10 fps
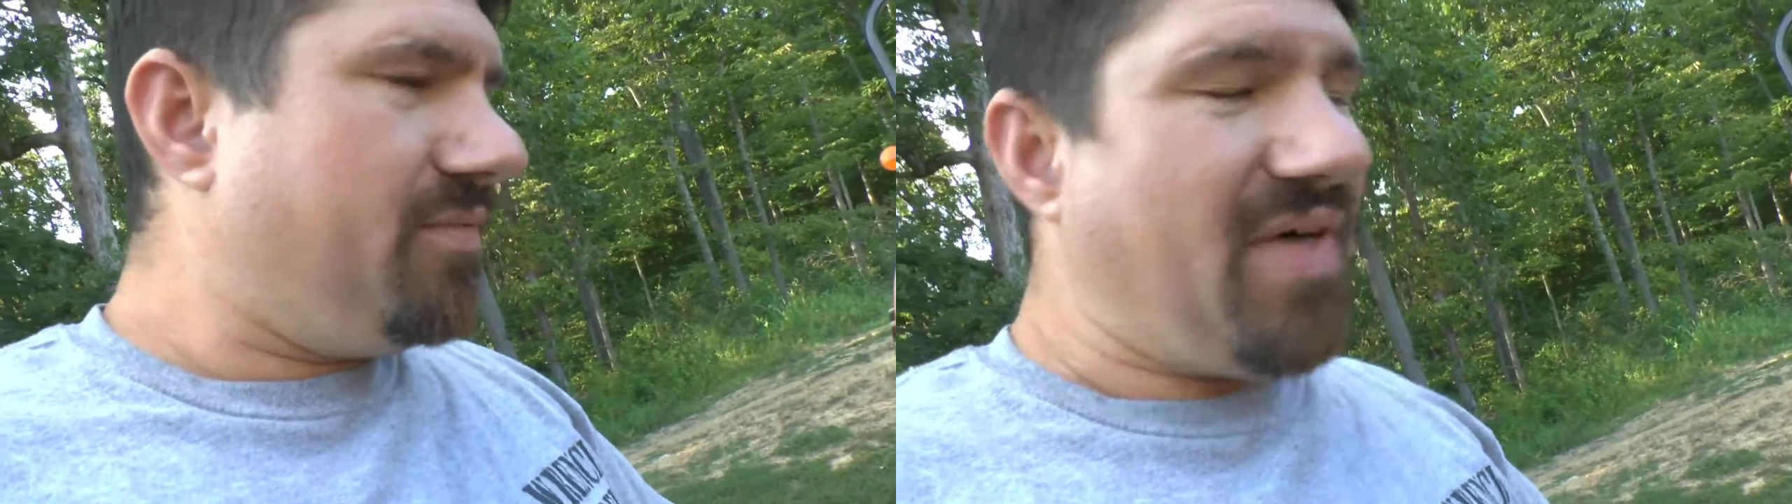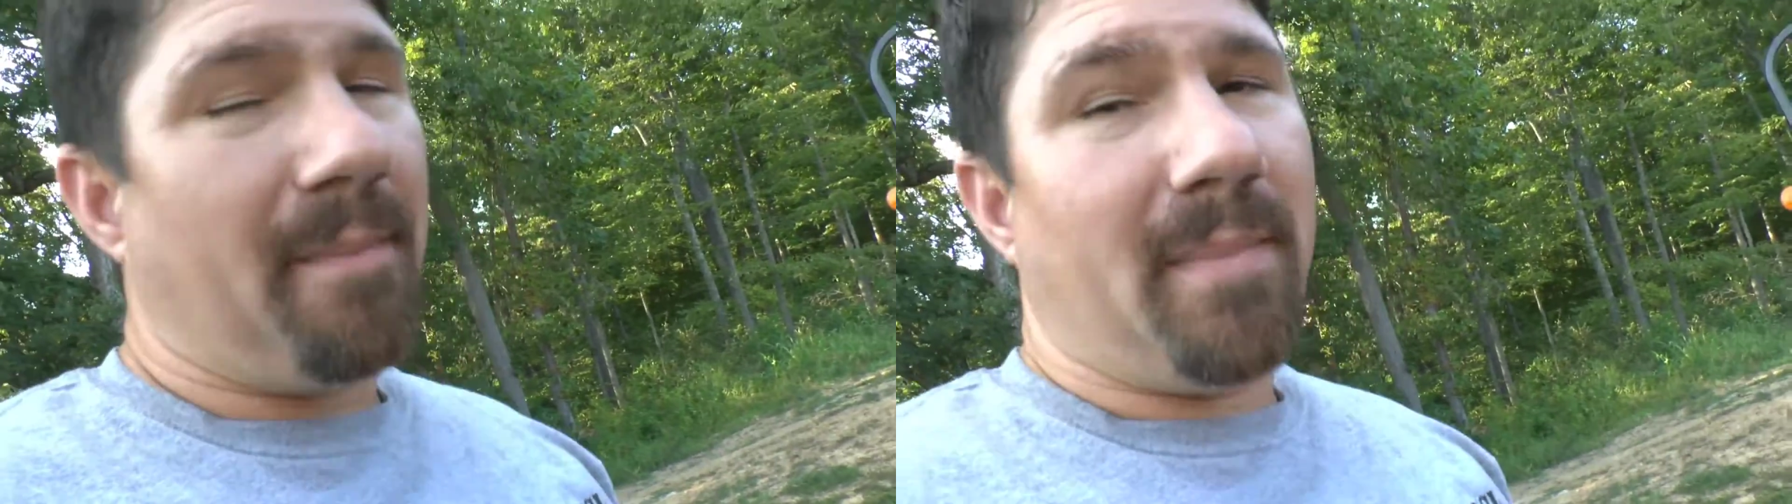
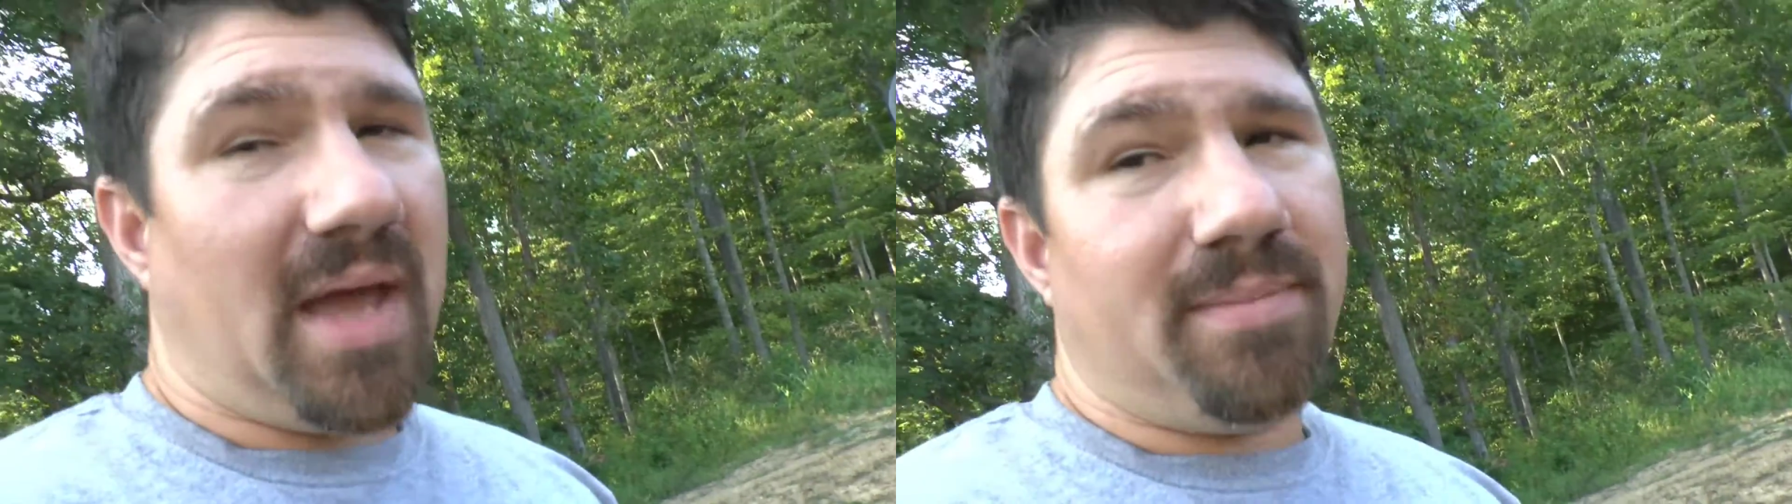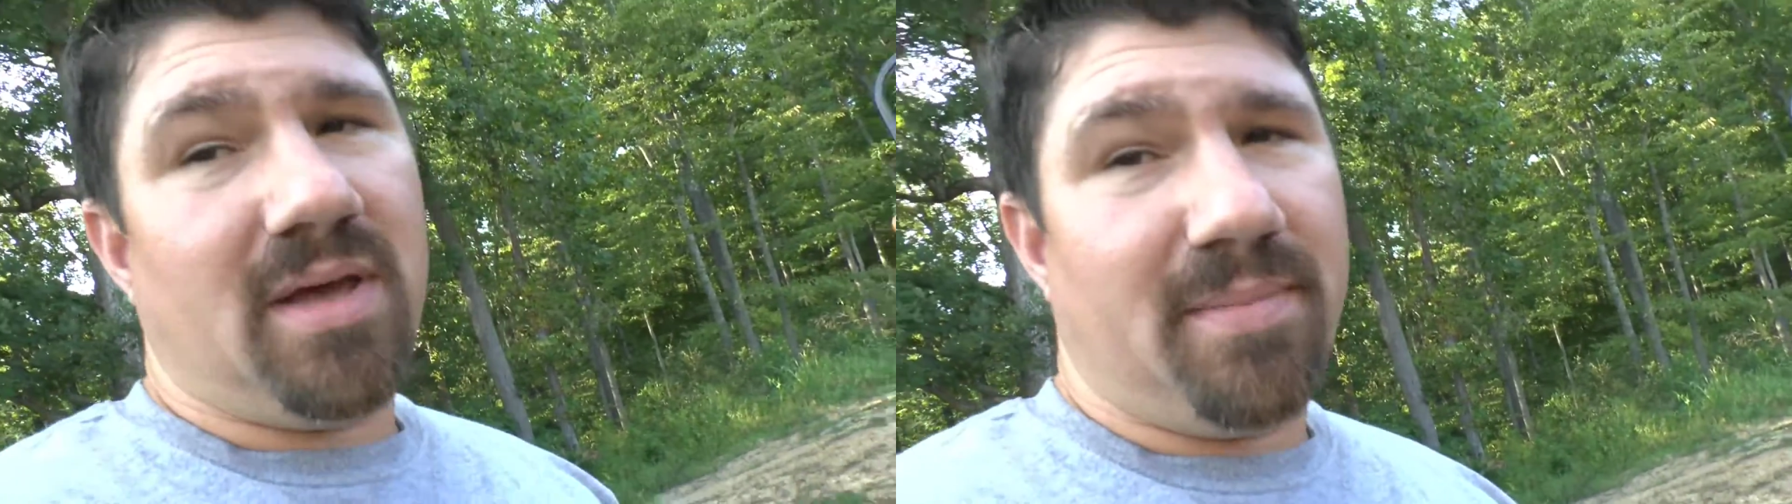That
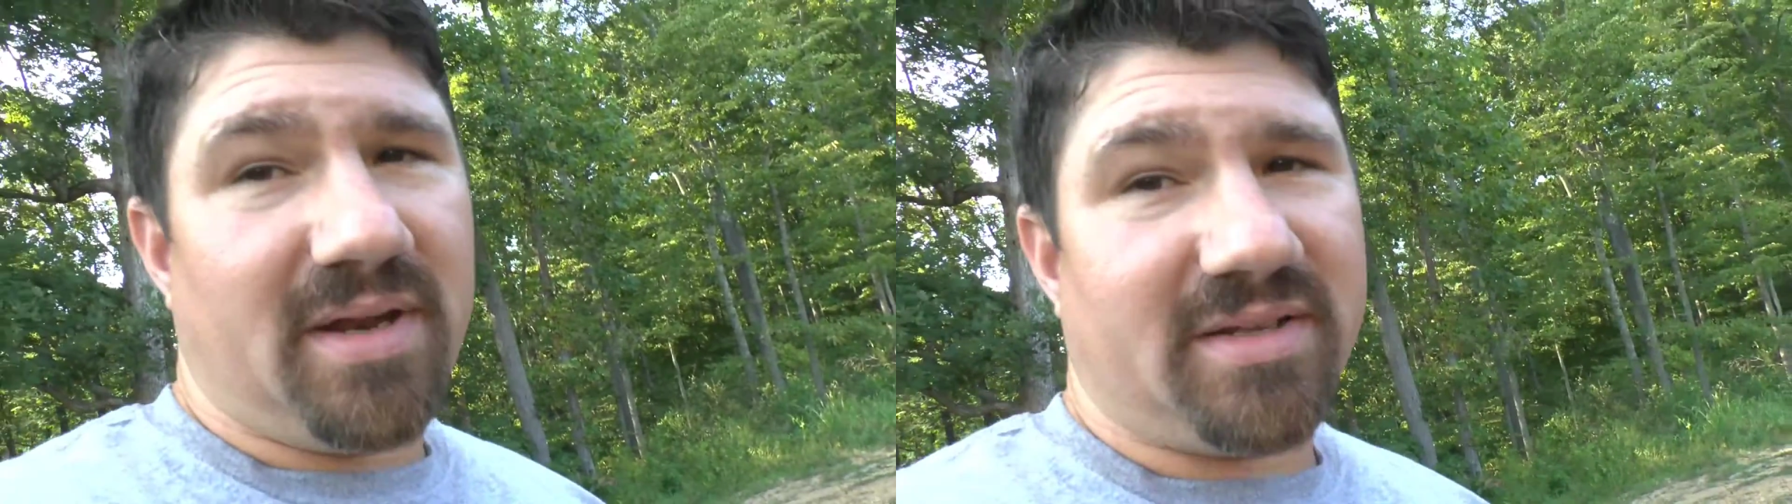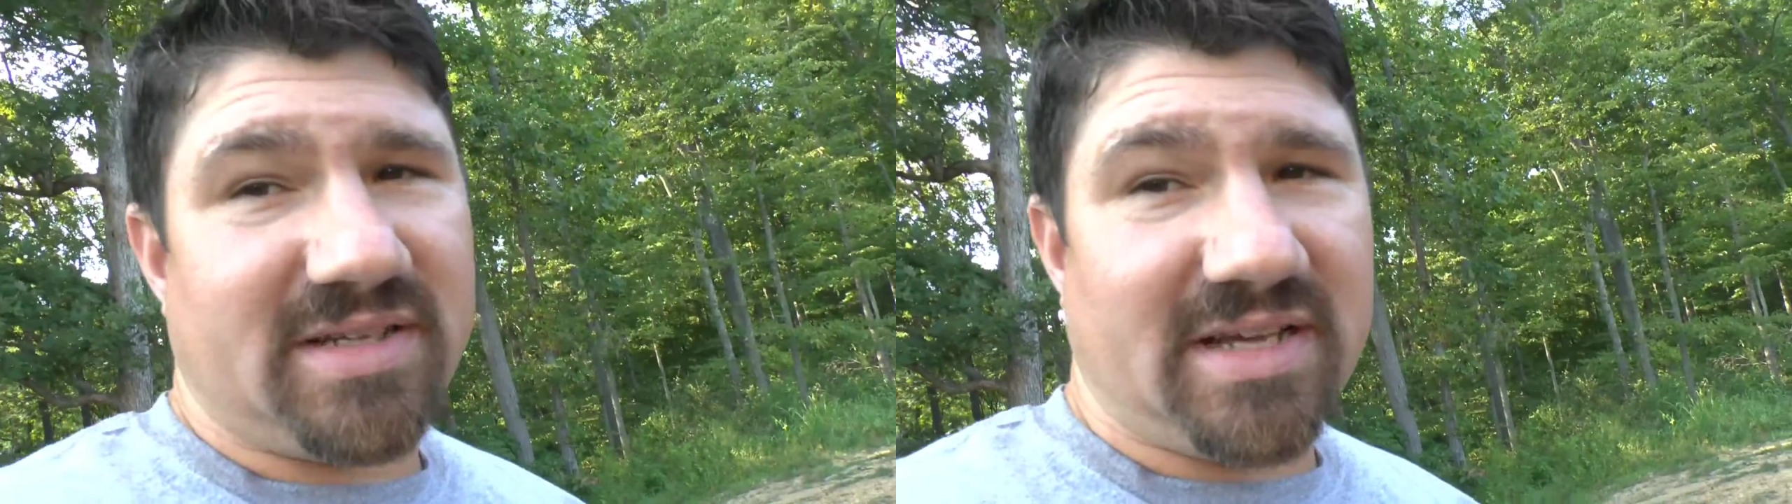may be a bit
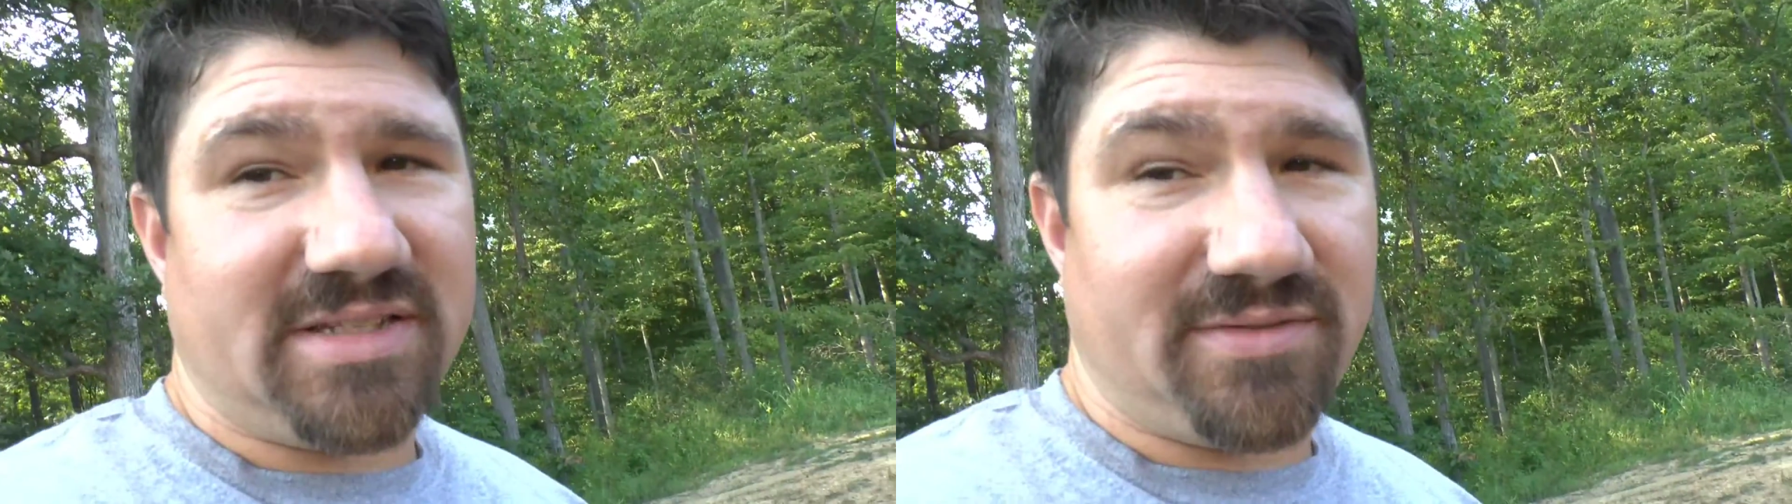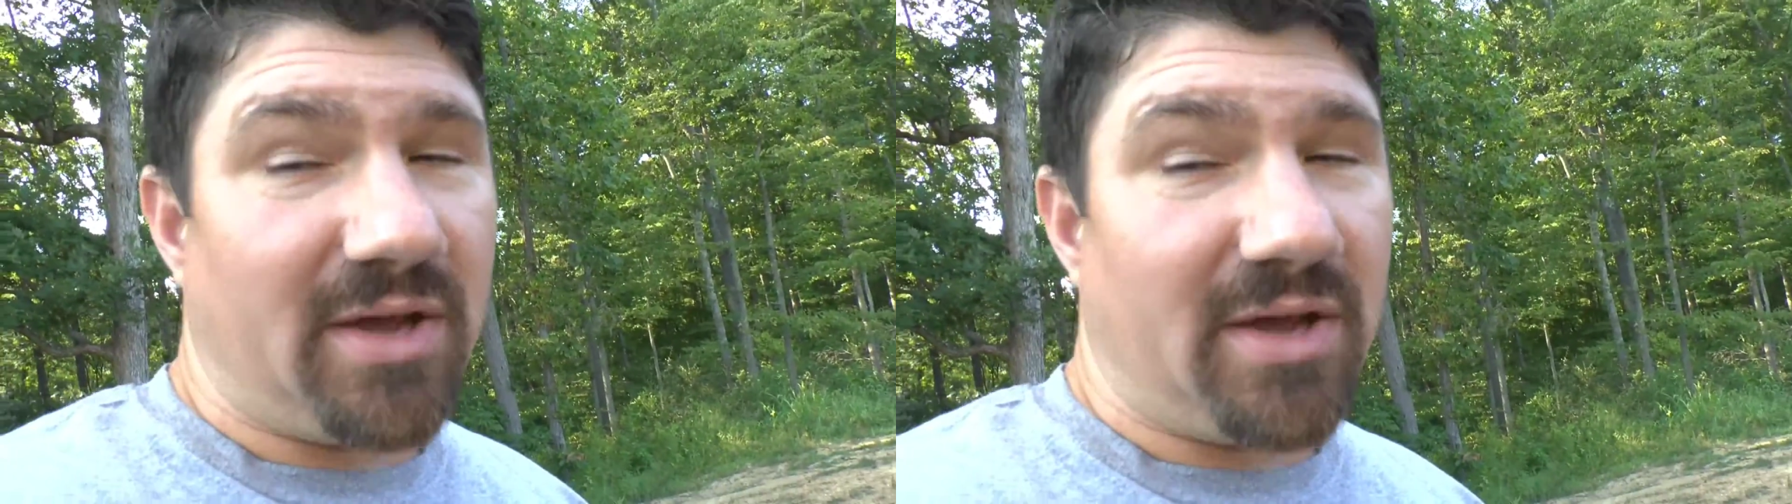excessive.